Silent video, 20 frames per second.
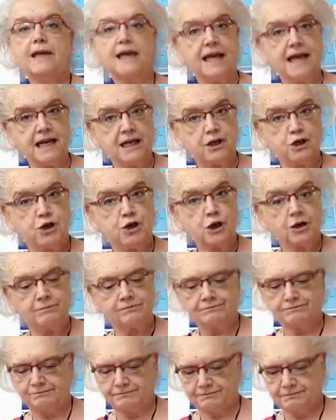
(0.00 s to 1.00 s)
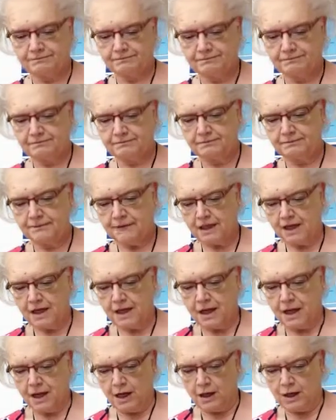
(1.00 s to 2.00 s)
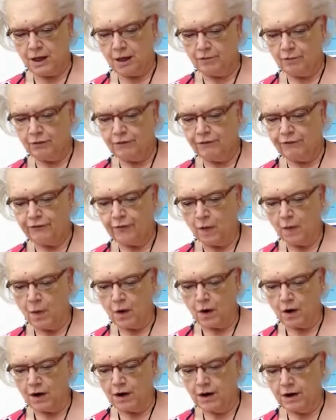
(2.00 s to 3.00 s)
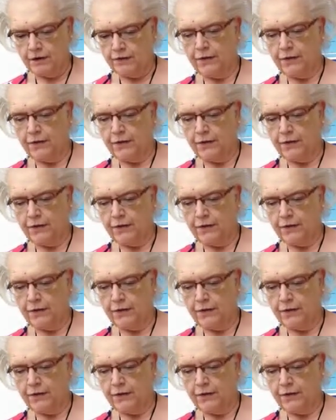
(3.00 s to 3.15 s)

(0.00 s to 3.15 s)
Each. Number 4,